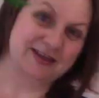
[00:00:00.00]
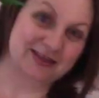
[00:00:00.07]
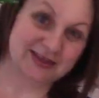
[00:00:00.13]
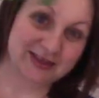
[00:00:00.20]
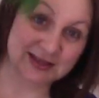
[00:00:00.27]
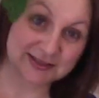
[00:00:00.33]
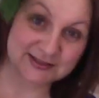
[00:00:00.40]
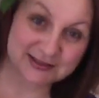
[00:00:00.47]

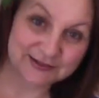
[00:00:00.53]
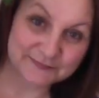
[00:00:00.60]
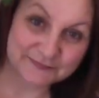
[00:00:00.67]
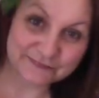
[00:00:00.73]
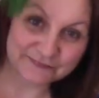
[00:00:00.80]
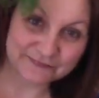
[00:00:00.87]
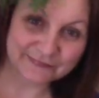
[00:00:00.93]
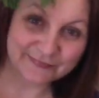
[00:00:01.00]
This.
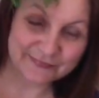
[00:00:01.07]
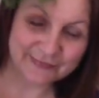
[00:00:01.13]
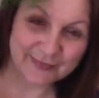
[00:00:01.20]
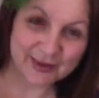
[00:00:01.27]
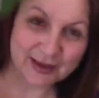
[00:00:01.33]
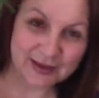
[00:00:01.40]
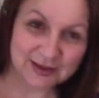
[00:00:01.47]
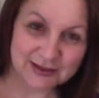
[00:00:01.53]

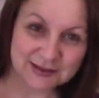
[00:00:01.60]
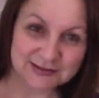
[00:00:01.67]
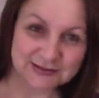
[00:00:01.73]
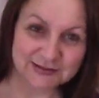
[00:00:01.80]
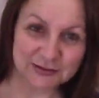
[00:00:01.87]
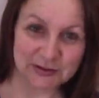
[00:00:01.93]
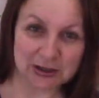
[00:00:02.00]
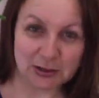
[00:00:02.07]

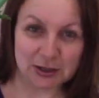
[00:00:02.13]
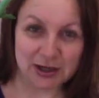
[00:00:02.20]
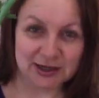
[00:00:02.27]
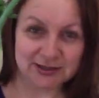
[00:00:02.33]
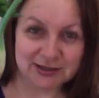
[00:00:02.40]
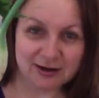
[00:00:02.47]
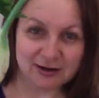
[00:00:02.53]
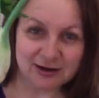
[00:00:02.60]
So now
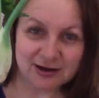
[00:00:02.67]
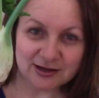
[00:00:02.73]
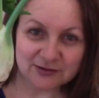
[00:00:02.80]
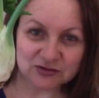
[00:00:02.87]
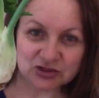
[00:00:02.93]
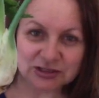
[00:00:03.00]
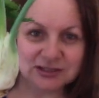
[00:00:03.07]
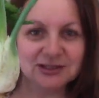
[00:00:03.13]
I kind
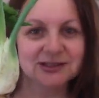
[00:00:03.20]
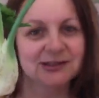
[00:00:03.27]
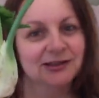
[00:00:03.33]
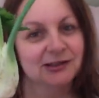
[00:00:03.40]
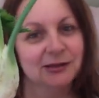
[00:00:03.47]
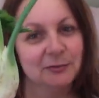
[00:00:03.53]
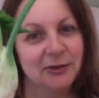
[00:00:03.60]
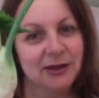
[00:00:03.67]
of cheated a
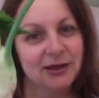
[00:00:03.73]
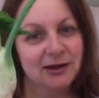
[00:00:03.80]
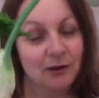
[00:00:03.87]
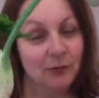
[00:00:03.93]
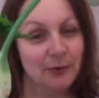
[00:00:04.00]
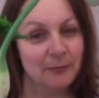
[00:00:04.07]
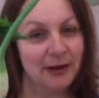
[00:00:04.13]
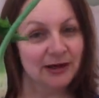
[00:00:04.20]
little bit and
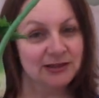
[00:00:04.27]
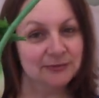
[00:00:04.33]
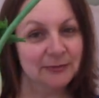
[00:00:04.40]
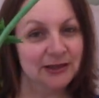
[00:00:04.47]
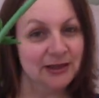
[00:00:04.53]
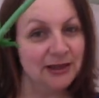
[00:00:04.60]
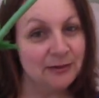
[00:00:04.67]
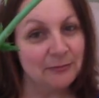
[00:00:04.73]
I went back to
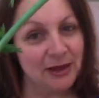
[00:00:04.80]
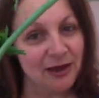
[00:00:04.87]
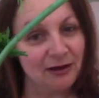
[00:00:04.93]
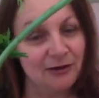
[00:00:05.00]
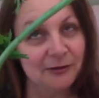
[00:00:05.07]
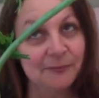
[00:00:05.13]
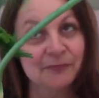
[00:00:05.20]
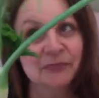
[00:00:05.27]
my
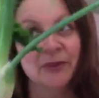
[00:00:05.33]
email